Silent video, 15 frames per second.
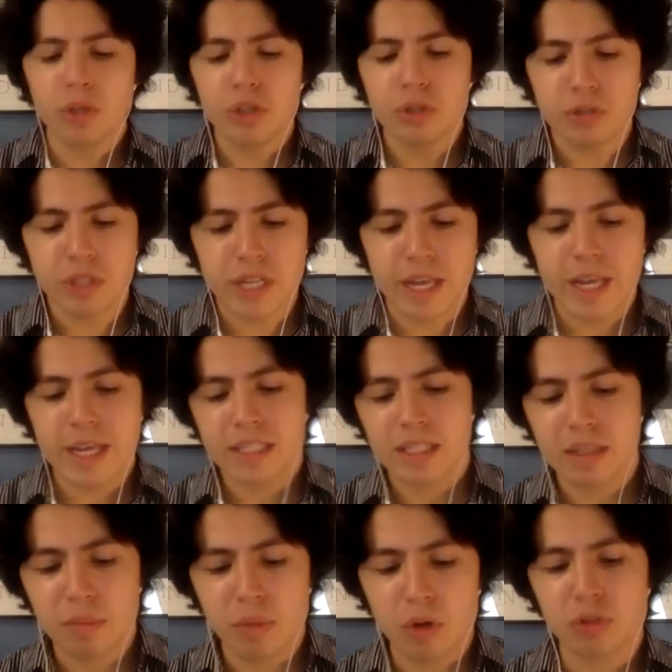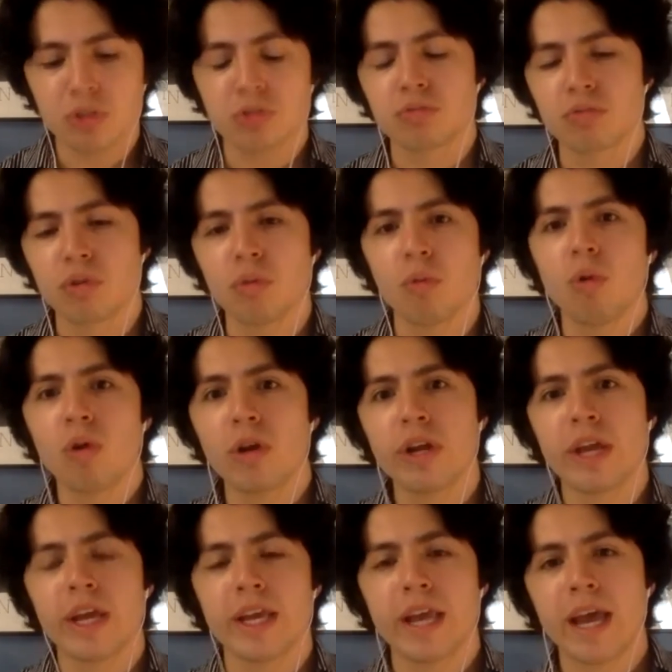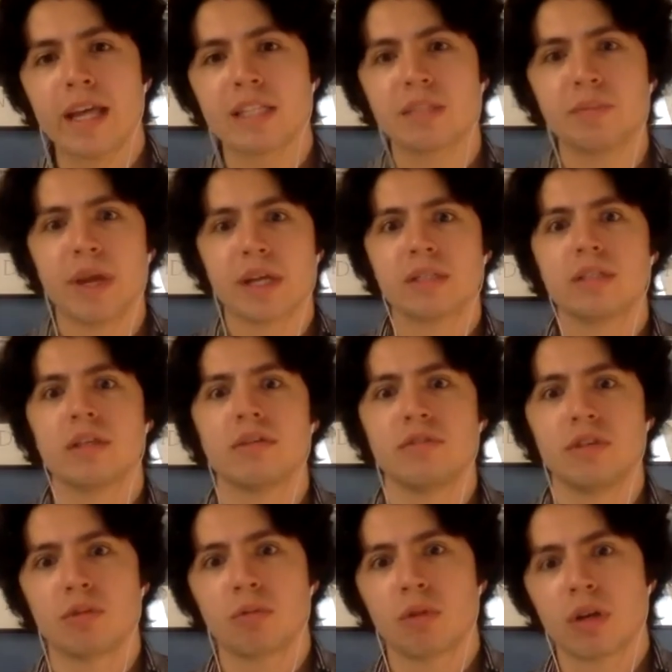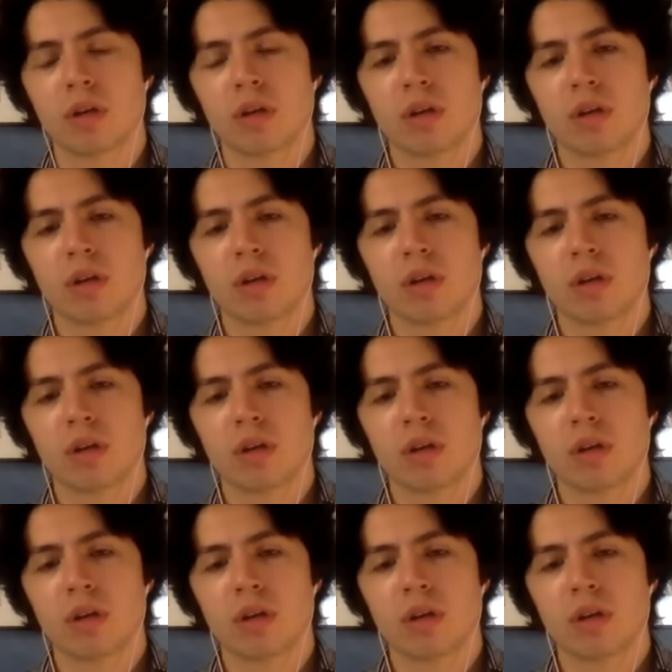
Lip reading: you say is the most rewarding aspect of your work?